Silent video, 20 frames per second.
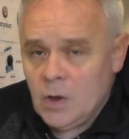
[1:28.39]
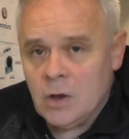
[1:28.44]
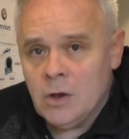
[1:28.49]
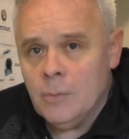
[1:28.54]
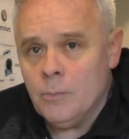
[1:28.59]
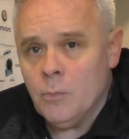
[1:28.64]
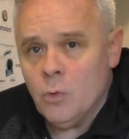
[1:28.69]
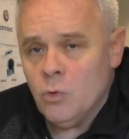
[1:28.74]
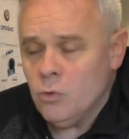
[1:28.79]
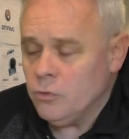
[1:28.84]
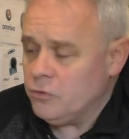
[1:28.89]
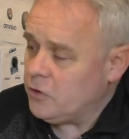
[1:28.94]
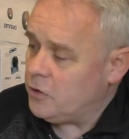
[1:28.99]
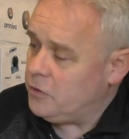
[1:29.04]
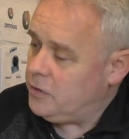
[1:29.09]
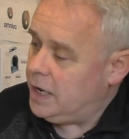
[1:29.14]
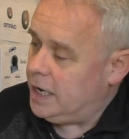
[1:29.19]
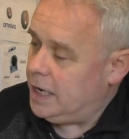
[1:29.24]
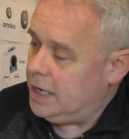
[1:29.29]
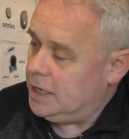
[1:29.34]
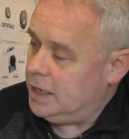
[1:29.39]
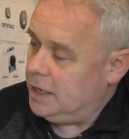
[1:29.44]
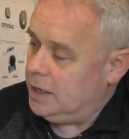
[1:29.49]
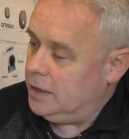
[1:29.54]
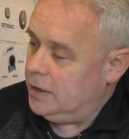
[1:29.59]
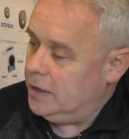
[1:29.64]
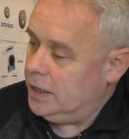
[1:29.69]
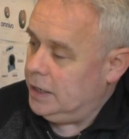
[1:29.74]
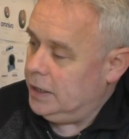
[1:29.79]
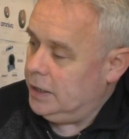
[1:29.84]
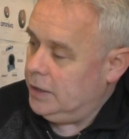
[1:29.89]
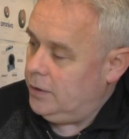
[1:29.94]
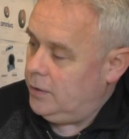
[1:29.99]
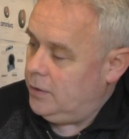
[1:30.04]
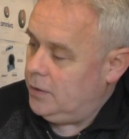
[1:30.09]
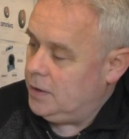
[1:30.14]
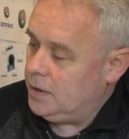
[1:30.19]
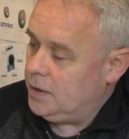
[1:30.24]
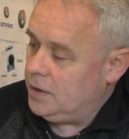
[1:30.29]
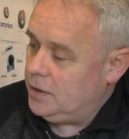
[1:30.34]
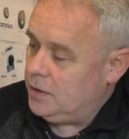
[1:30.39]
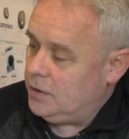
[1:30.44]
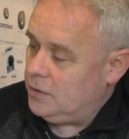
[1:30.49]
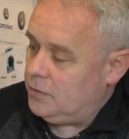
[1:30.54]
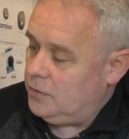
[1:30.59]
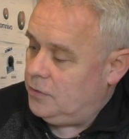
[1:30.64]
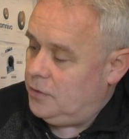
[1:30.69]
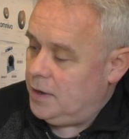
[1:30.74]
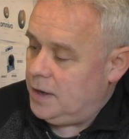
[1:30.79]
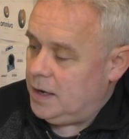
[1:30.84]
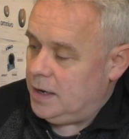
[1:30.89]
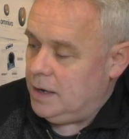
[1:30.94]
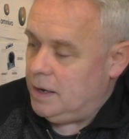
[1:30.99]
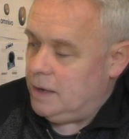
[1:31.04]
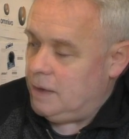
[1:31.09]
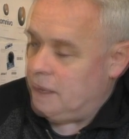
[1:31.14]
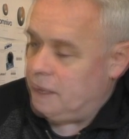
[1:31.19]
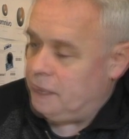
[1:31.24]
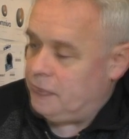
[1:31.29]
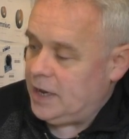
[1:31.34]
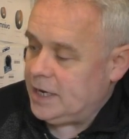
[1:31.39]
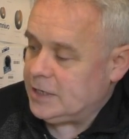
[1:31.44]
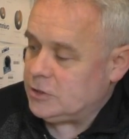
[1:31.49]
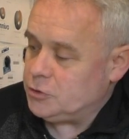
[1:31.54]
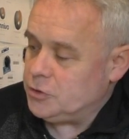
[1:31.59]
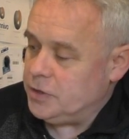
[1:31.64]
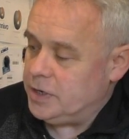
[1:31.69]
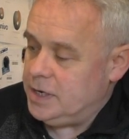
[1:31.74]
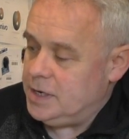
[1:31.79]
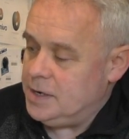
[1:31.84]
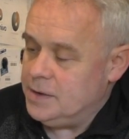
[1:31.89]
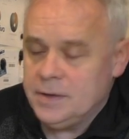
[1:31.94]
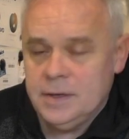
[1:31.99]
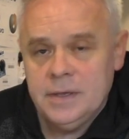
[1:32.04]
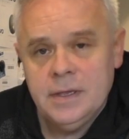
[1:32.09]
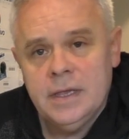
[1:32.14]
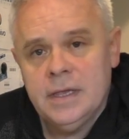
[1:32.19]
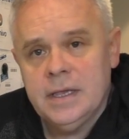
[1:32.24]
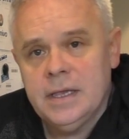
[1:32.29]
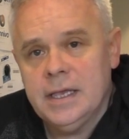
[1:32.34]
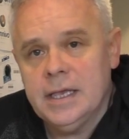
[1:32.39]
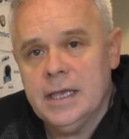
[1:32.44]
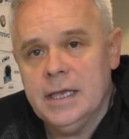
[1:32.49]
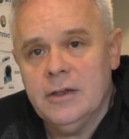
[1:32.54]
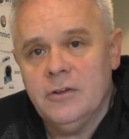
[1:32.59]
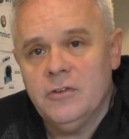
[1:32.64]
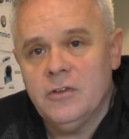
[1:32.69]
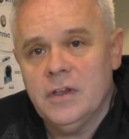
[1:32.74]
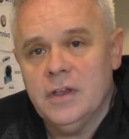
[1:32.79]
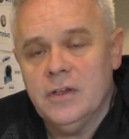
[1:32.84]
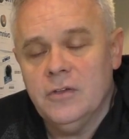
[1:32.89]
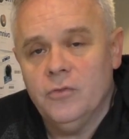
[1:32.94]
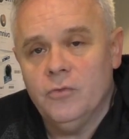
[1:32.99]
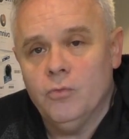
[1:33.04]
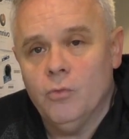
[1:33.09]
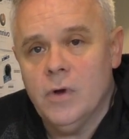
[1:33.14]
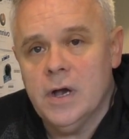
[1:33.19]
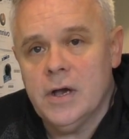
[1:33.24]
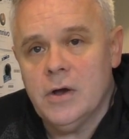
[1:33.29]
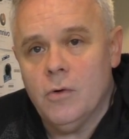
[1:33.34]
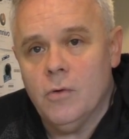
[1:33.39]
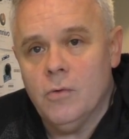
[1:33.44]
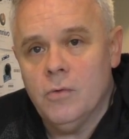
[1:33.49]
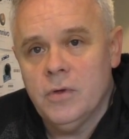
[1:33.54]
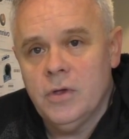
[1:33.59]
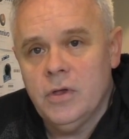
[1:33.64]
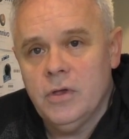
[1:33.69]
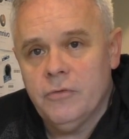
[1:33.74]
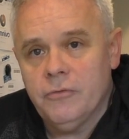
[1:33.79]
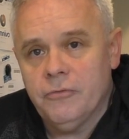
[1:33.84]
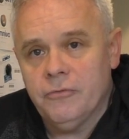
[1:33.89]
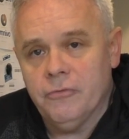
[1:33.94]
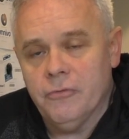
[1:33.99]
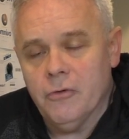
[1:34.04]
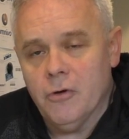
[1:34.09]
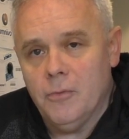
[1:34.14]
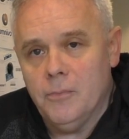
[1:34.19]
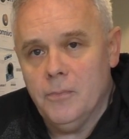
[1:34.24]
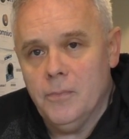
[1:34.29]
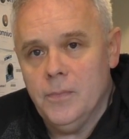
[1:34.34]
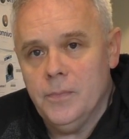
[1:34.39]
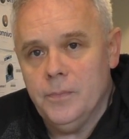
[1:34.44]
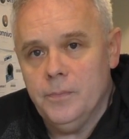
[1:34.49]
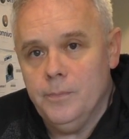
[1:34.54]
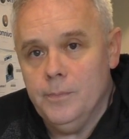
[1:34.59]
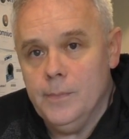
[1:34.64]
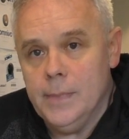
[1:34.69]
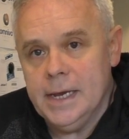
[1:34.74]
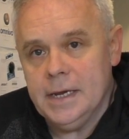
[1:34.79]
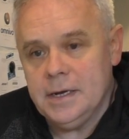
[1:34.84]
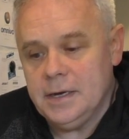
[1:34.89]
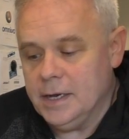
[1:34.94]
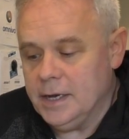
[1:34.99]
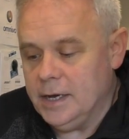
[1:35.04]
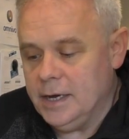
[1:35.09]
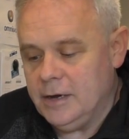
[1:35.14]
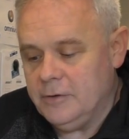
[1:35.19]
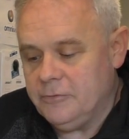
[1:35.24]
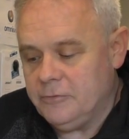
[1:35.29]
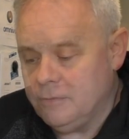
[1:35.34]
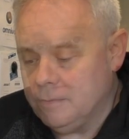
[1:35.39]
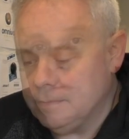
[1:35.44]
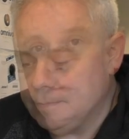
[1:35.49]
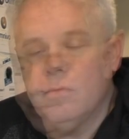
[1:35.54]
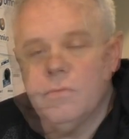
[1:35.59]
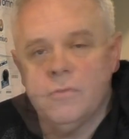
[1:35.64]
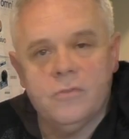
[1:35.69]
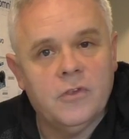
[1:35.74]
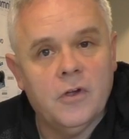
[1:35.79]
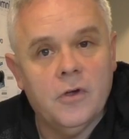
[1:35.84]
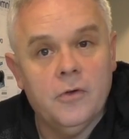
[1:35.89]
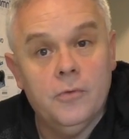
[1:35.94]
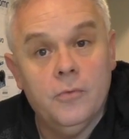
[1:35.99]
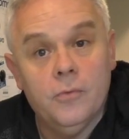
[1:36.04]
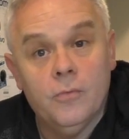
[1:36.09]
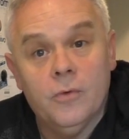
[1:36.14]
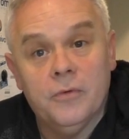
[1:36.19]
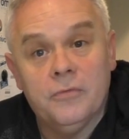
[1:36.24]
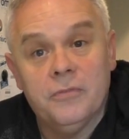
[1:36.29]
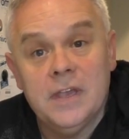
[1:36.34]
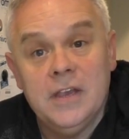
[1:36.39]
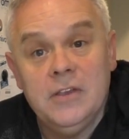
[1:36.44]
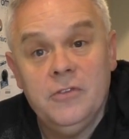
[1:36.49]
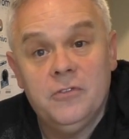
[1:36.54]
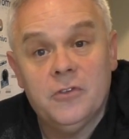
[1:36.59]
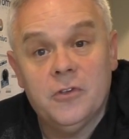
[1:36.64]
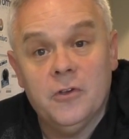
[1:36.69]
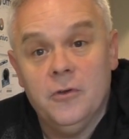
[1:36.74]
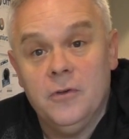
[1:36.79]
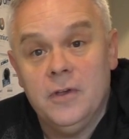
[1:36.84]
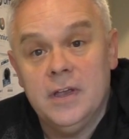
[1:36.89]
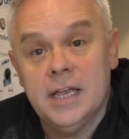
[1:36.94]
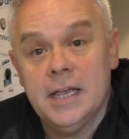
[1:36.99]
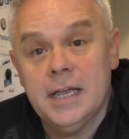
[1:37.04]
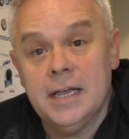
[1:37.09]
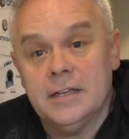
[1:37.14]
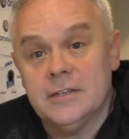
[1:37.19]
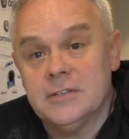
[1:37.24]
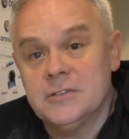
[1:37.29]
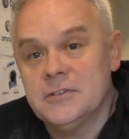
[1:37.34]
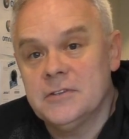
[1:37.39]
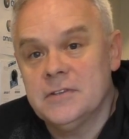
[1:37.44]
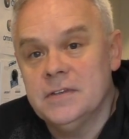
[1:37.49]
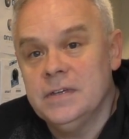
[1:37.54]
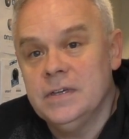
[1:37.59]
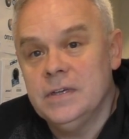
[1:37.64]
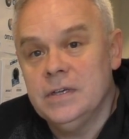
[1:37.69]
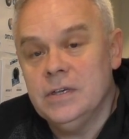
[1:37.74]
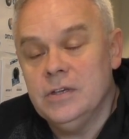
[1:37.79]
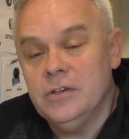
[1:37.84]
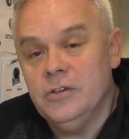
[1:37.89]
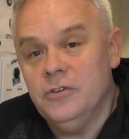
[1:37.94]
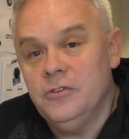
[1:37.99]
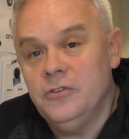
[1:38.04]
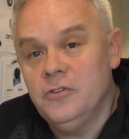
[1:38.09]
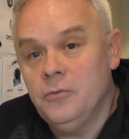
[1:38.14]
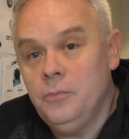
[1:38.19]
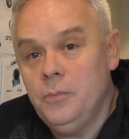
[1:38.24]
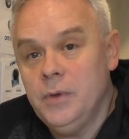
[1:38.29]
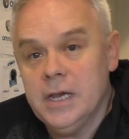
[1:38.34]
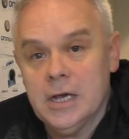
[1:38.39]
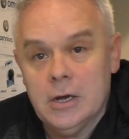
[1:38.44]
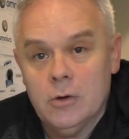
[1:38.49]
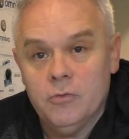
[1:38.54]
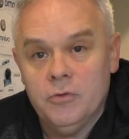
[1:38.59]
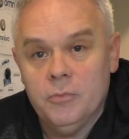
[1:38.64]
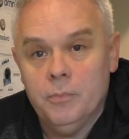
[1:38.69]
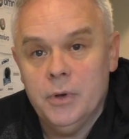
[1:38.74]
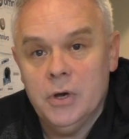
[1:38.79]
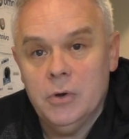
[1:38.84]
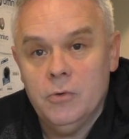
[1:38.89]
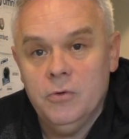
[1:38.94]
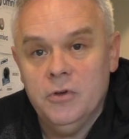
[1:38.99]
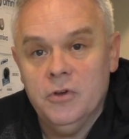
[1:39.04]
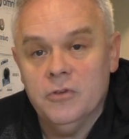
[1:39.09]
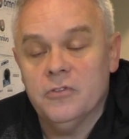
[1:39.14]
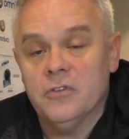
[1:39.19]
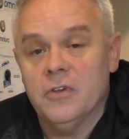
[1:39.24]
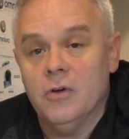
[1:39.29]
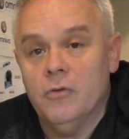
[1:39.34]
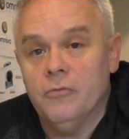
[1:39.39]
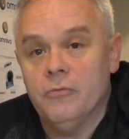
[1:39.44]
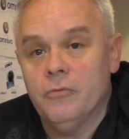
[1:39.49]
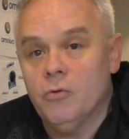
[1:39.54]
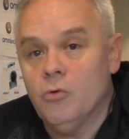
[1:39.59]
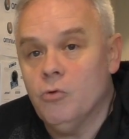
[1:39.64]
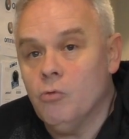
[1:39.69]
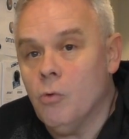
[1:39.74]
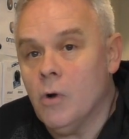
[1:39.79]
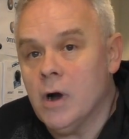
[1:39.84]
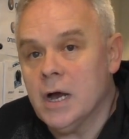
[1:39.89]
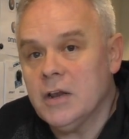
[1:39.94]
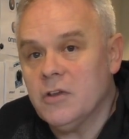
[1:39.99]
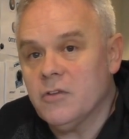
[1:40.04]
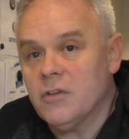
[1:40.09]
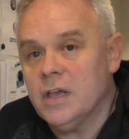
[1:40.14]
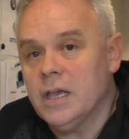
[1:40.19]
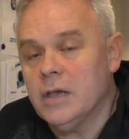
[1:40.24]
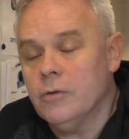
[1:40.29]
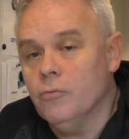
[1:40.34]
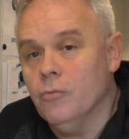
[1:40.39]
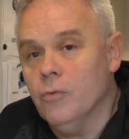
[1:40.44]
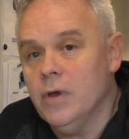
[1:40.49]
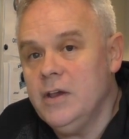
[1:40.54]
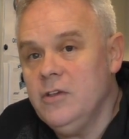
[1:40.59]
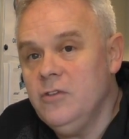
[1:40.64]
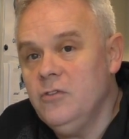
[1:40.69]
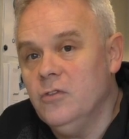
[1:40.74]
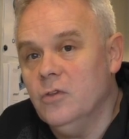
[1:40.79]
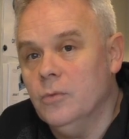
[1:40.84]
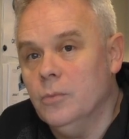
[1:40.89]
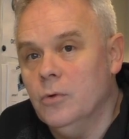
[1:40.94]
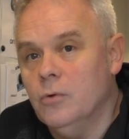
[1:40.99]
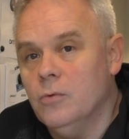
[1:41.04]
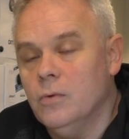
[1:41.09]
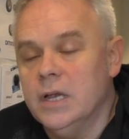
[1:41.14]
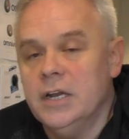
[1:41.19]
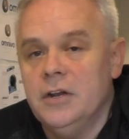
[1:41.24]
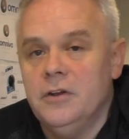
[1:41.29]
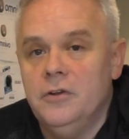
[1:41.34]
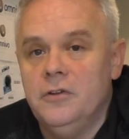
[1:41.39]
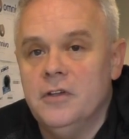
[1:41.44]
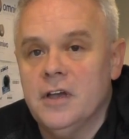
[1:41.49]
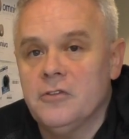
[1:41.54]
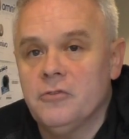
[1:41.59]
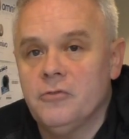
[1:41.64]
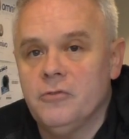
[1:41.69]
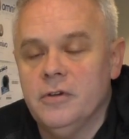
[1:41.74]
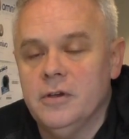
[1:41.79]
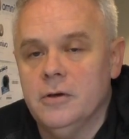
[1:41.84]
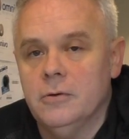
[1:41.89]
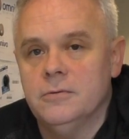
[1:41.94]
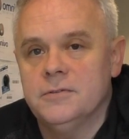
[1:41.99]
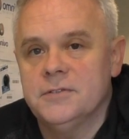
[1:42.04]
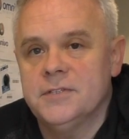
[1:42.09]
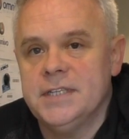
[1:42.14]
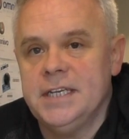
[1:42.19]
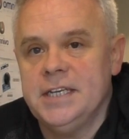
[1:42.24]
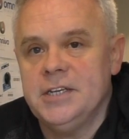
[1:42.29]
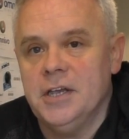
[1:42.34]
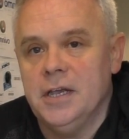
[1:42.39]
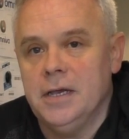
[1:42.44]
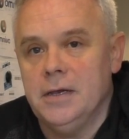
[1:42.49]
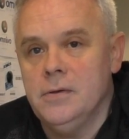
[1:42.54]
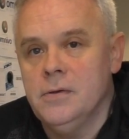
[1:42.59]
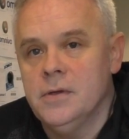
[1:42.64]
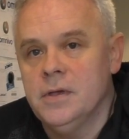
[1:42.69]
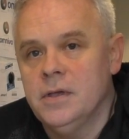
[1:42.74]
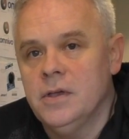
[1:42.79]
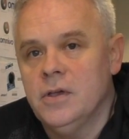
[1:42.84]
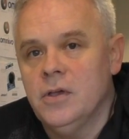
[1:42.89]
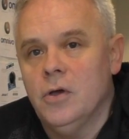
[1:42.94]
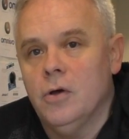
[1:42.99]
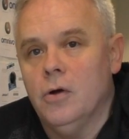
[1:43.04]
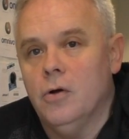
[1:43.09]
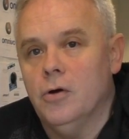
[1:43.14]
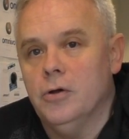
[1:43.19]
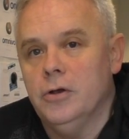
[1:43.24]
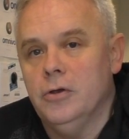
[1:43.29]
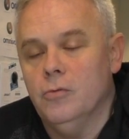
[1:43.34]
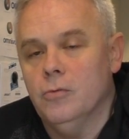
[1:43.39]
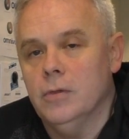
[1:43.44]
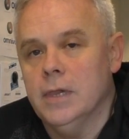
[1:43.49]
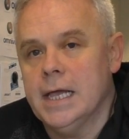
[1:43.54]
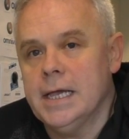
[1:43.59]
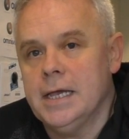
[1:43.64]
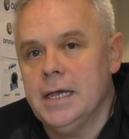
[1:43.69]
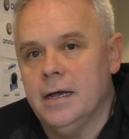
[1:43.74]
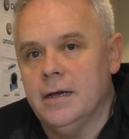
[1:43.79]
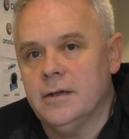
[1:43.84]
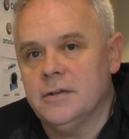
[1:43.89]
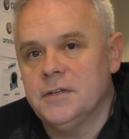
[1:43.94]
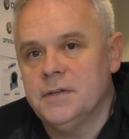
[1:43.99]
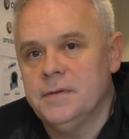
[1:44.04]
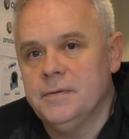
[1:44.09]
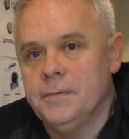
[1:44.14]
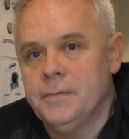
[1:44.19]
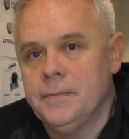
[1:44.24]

I'm also adding in the factory kit as well from Metcalfe. So with these two kits, you should be able to build yourself quite a reasonable industrial setting on your layout.